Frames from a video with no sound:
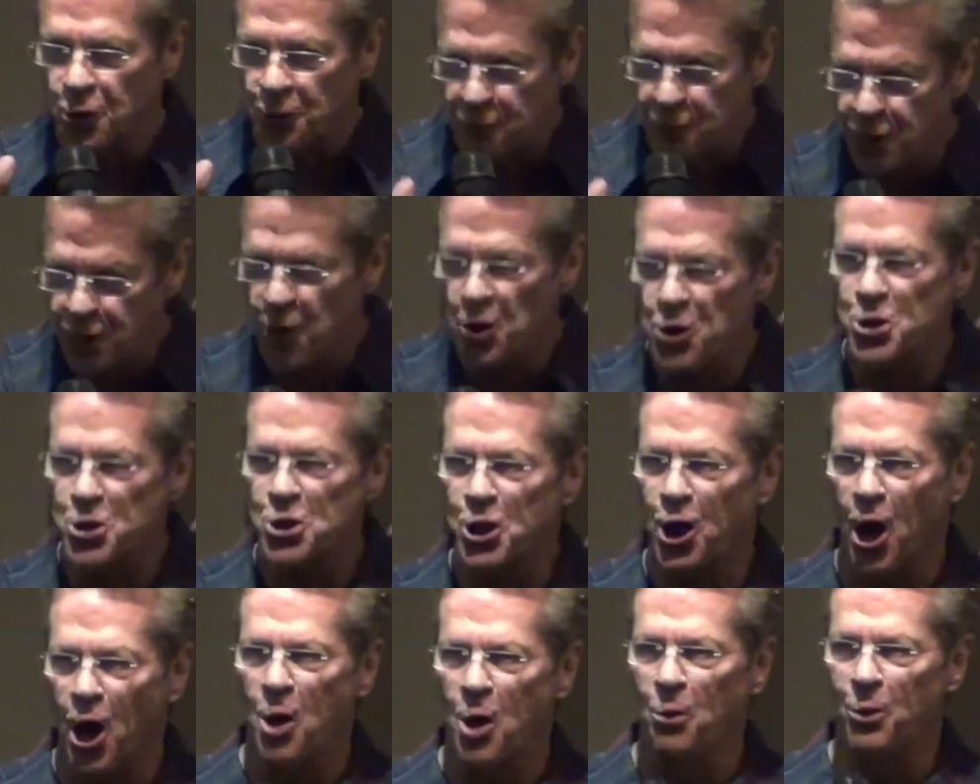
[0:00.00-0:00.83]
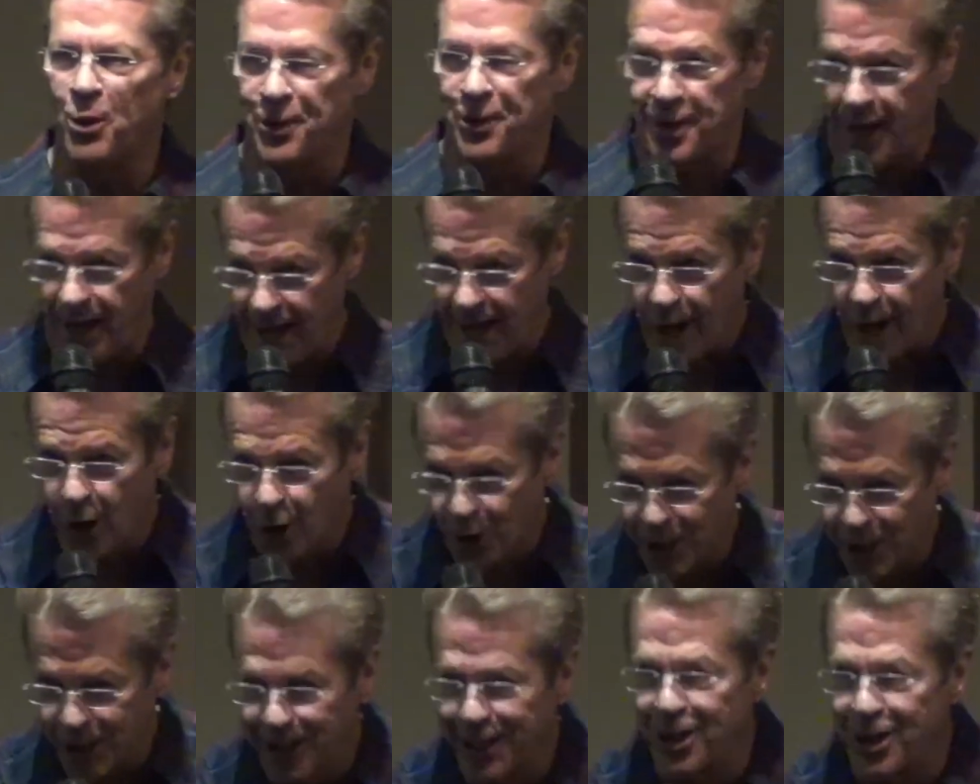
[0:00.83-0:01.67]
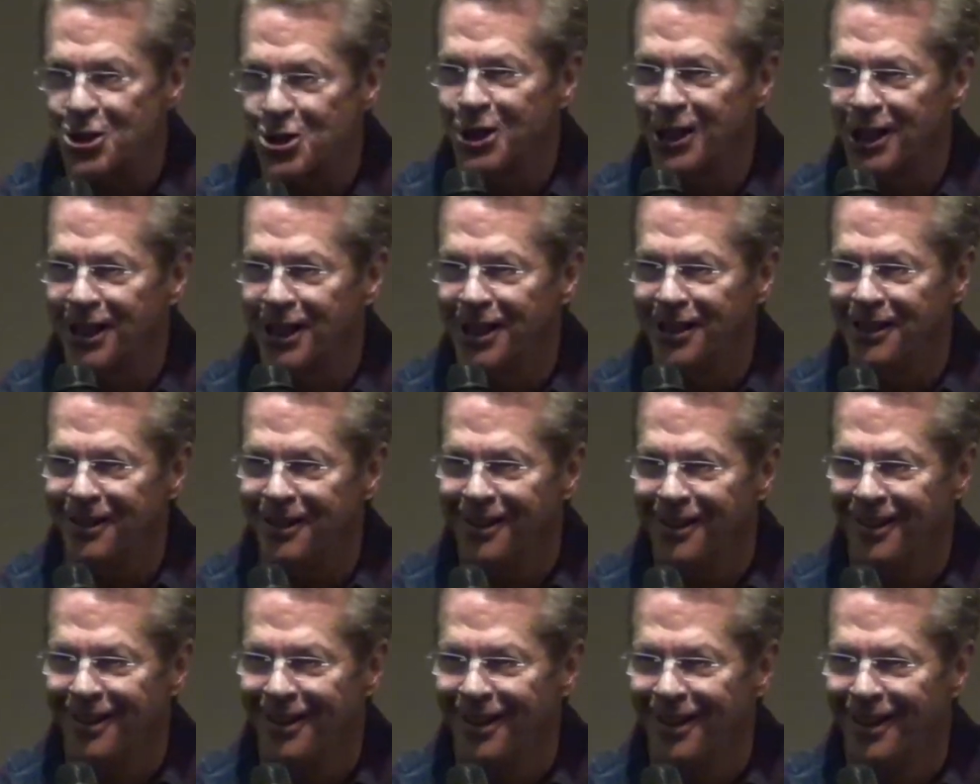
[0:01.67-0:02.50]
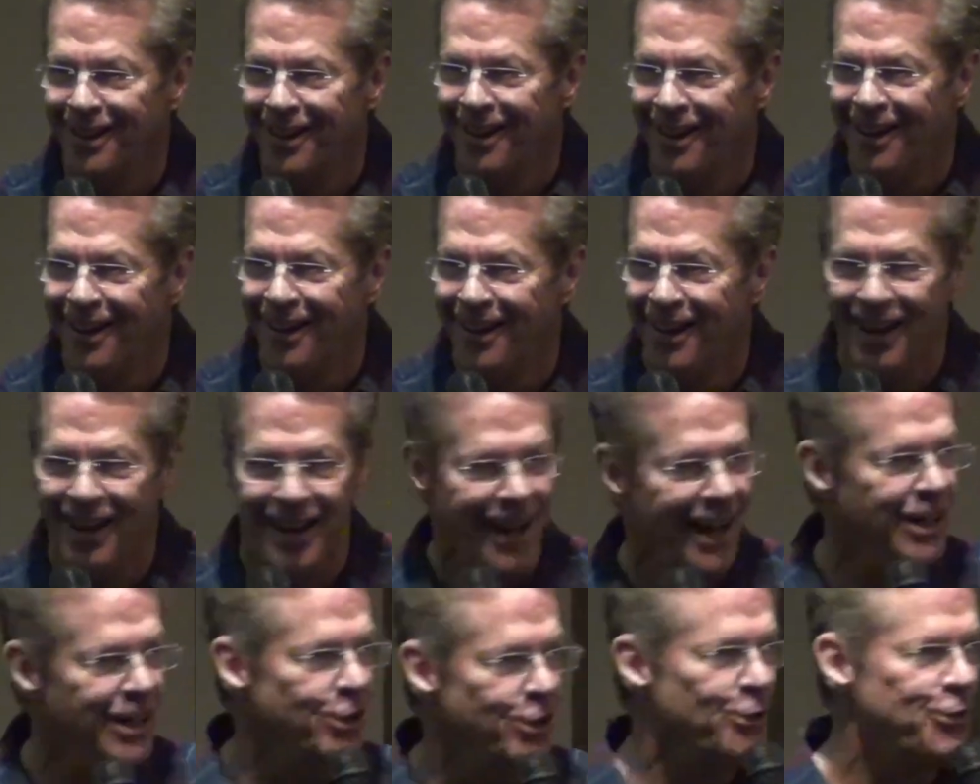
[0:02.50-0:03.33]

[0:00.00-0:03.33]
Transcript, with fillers: your first car with air conditioning in it, and